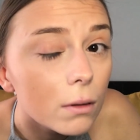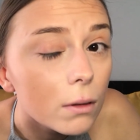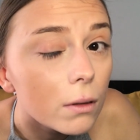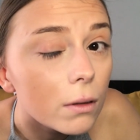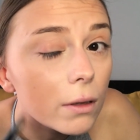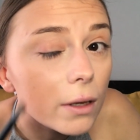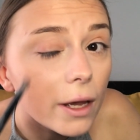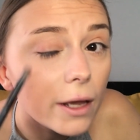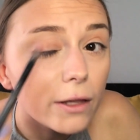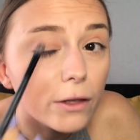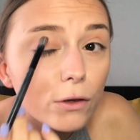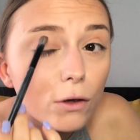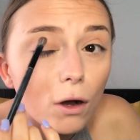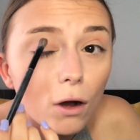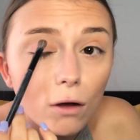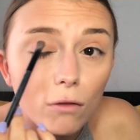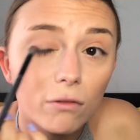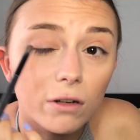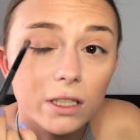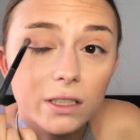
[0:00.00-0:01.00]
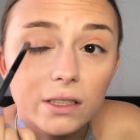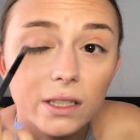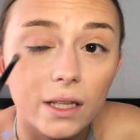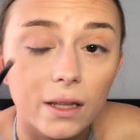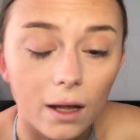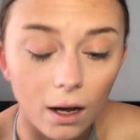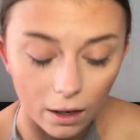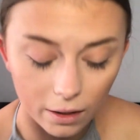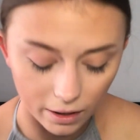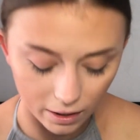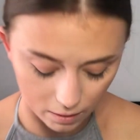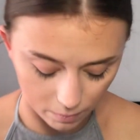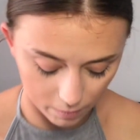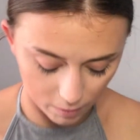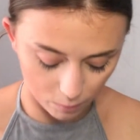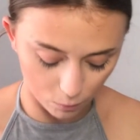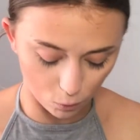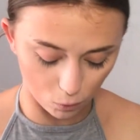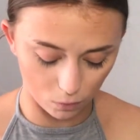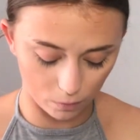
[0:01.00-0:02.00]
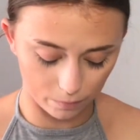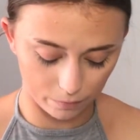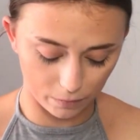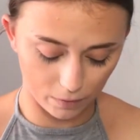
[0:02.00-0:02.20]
Okay, you can't really see that, I need a bit more.